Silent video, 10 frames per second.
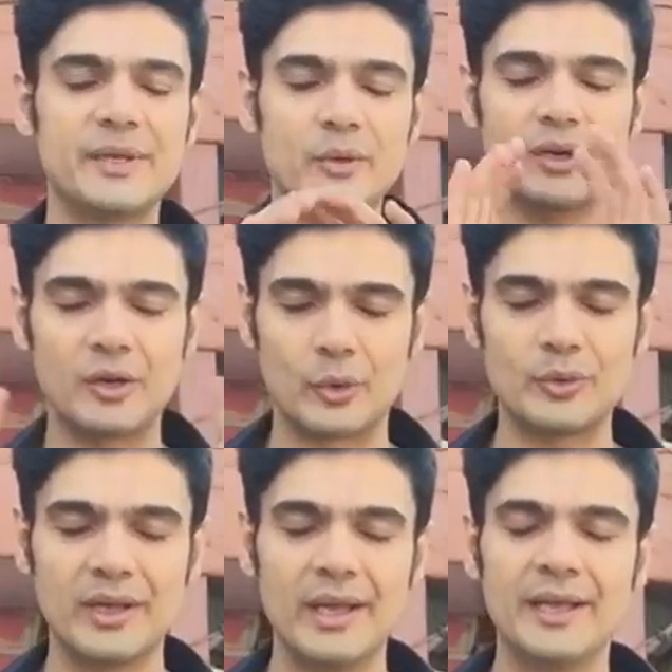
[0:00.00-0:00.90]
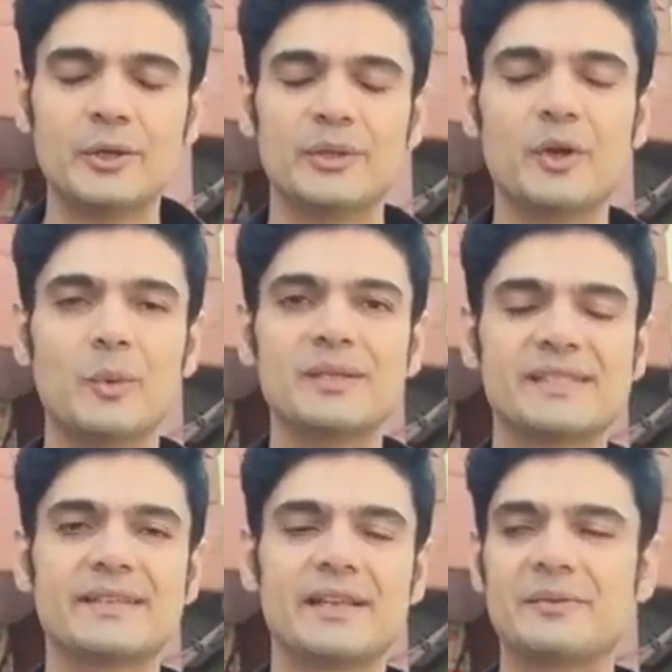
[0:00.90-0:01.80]
where you're alone. You know, they always
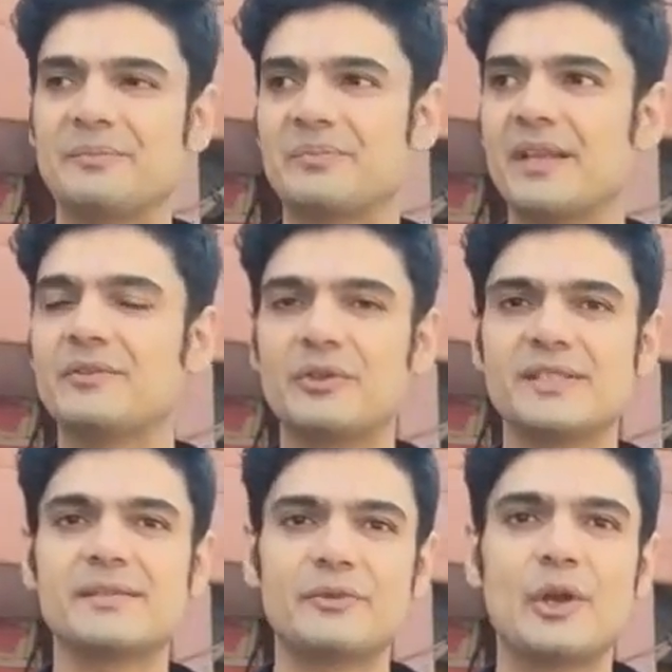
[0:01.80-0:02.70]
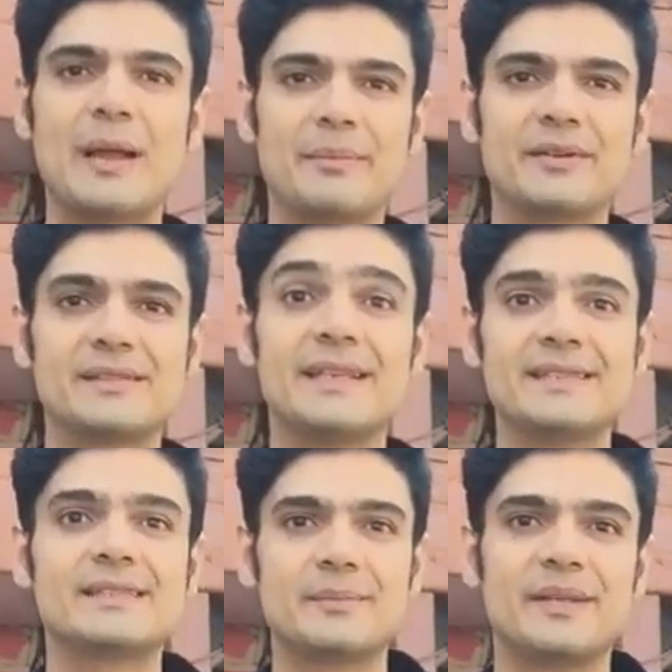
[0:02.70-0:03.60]
say that if the reason for your happiness
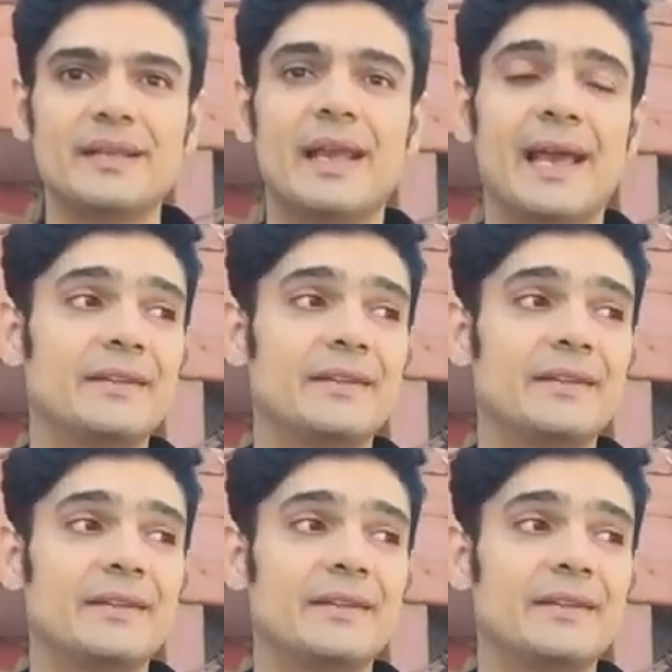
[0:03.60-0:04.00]
is something,